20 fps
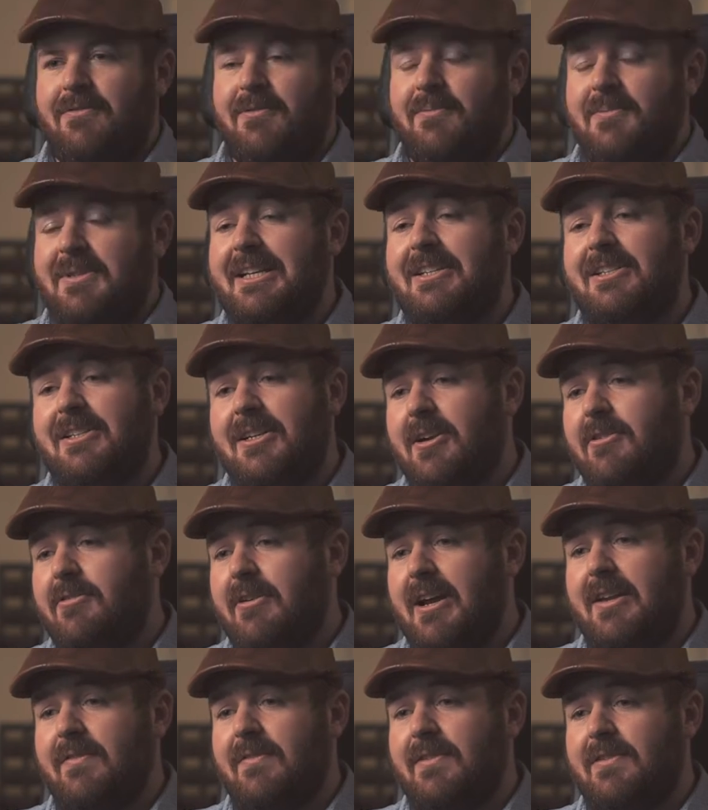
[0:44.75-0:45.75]
From teaching in
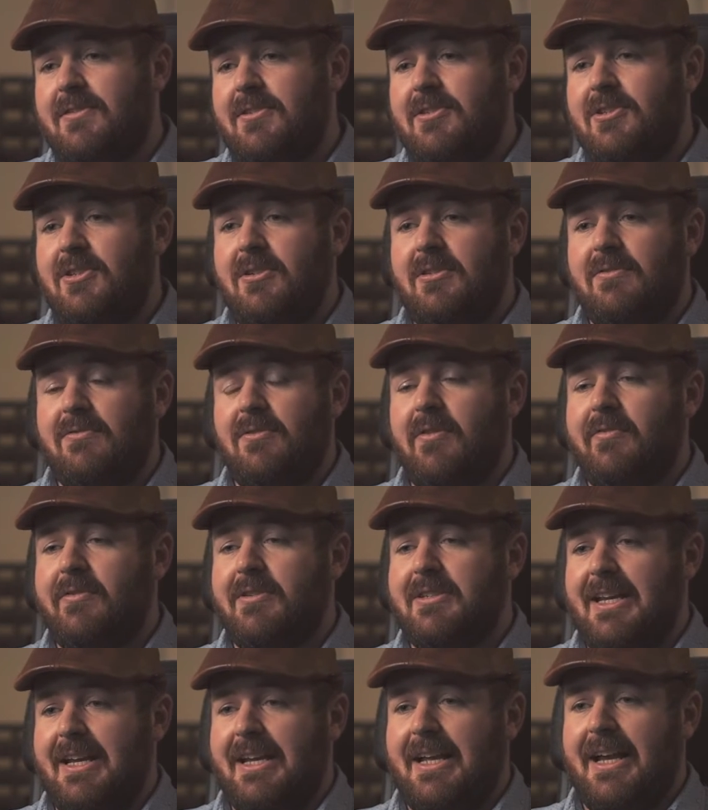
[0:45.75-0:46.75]
creative institutes for over
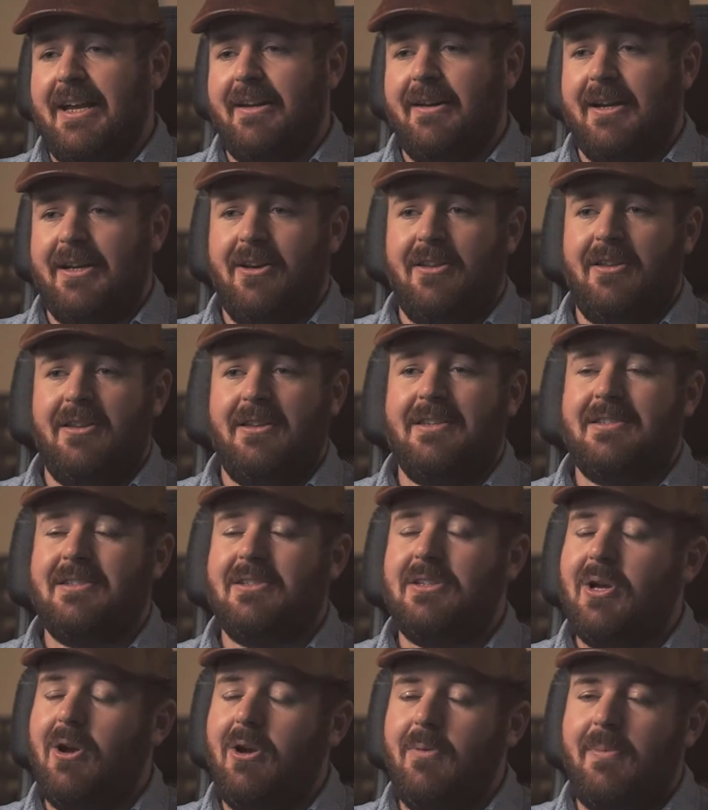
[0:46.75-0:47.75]
a decade, I know that there's
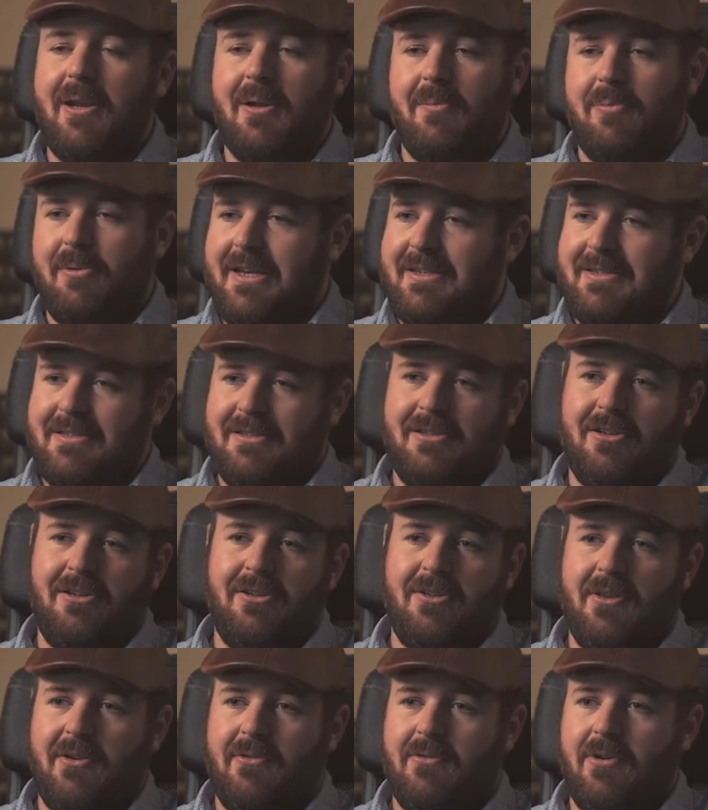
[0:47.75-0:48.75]
no better place to
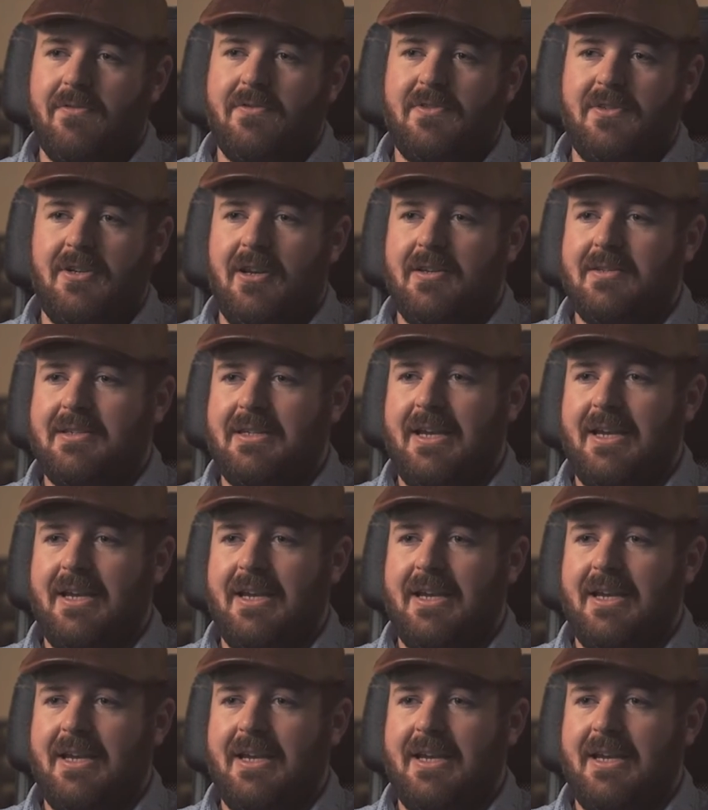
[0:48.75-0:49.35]
learn than the Grove Studios